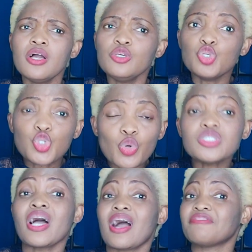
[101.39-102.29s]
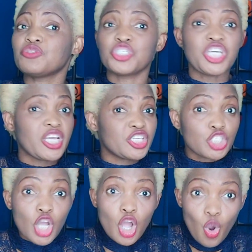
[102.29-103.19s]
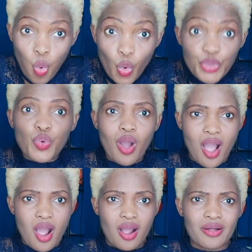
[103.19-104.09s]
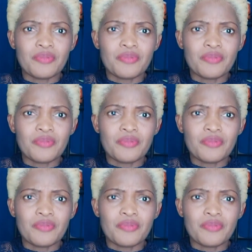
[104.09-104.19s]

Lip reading: you don't have to change who you are,